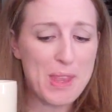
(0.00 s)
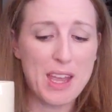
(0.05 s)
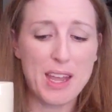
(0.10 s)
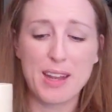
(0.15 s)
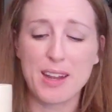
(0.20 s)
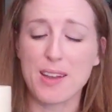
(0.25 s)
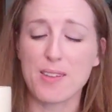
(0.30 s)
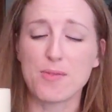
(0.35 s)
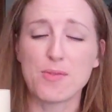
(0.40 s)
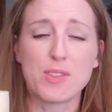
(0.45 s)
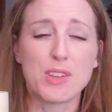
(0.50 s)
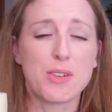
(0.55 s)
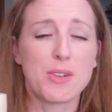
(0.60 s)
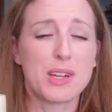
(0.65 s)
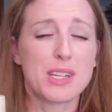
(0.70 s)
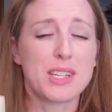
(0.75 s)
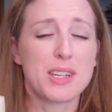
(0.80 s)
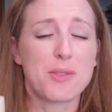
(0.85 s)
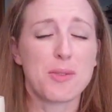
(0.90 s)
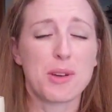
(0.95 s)
And I have no
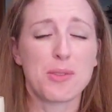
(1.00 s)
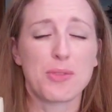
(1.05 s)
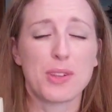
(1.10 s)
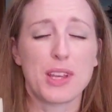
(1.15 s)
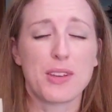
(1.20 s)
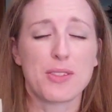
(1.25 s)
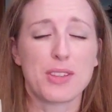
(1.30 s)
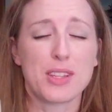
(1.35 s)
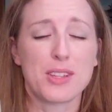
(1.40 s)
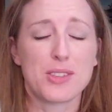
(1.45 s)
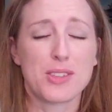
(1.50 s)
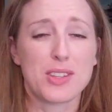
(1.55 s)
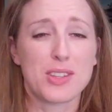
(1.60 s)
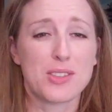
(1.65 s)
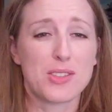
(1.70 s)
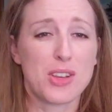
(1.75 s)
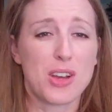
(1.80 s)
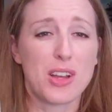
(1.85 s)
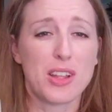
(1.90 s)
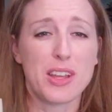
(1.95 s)
idea what flavor this is.
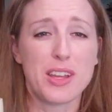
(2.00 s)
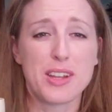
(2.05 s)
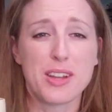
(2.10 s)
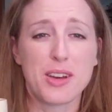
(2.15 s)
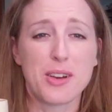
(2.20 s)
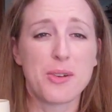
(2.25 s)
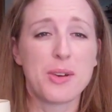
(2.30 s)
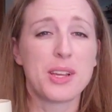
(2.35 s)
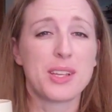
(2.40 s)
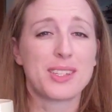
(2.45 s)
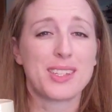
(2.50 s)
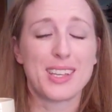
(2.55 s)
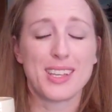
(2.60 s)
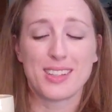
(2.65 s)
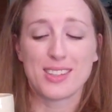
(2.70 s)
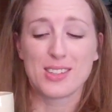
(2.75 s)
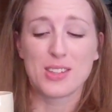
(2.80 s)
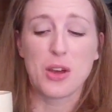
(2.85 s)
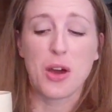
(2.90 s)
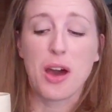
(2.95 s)
All I know is
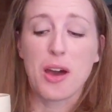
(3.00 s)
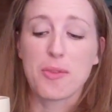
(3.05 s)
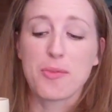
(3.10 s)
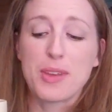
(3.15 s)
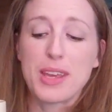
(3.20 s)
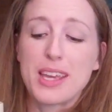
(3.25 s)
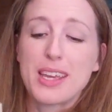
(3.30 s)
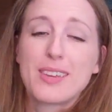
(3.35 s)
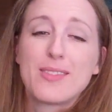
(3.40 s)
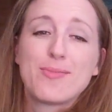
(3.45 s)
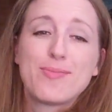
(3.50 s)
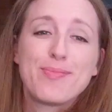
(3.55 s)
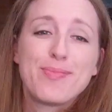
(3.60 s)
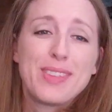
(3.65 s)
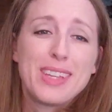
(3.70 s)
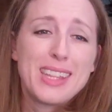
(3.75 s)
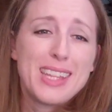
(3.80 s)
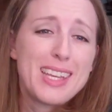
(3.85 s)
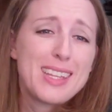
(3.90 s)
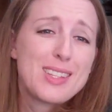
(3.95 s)
it's coffee.
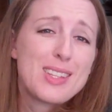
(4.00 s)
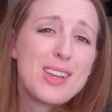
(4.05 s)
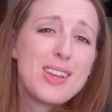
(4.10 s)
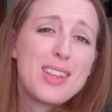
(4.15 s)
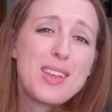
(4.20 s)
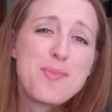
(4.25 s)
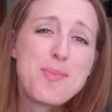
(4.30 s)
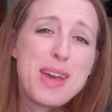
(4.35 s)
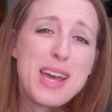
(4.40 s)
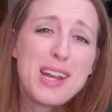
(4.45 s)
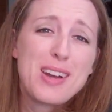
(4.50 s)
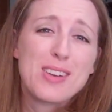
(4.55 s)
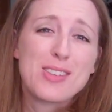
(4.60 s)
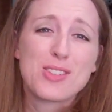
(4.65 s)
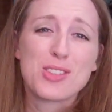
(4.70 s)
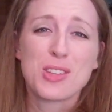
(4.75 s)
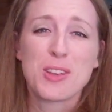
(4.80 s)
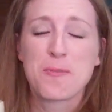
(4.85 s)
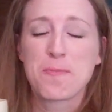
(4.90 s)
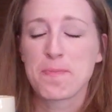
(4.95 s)
And that's all that
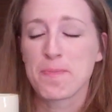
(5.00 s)
matters.